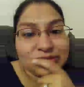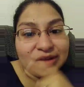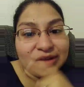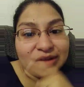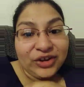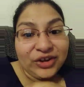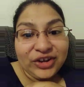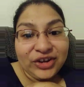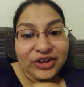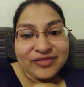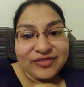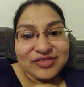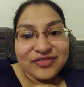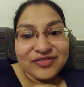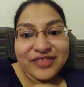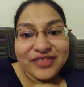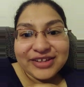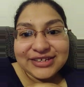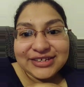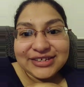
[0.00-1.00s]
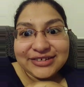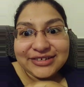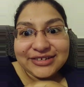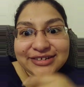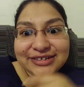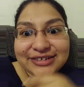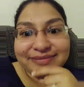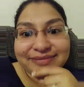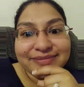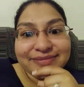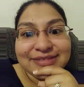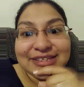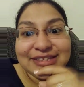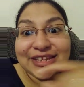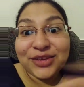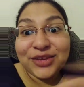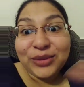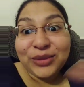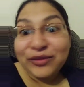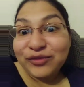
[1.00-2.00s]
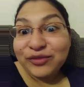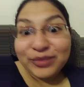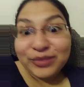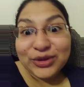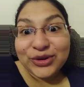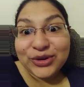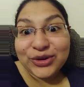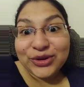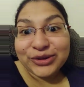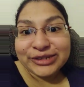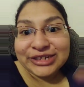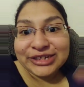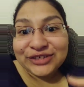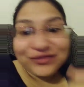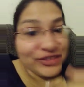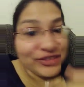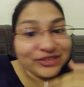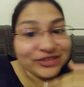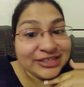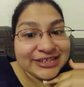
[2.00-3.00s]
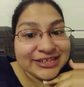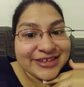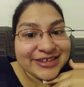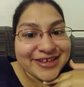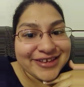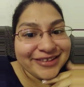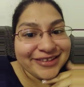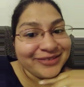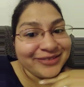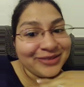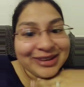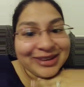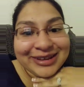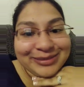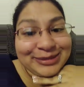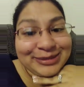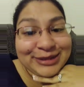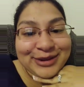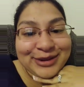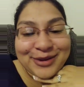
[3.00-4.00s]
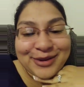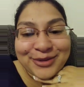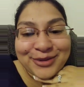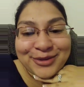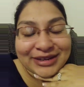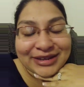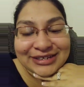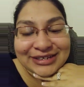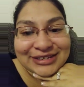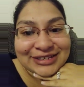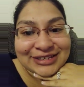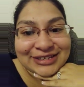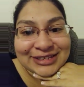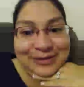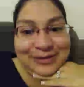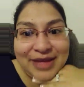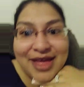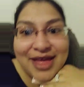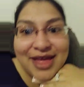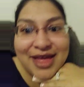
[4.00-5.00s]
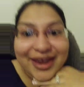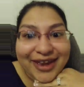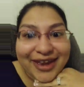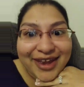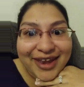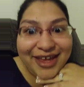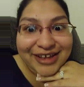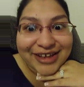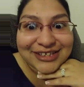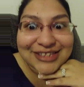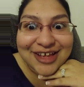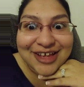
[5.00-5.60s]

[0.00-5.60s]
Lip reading: Or you'd have to fly down here to get away from the cold. Are you freezing yet? You want to come to to some nice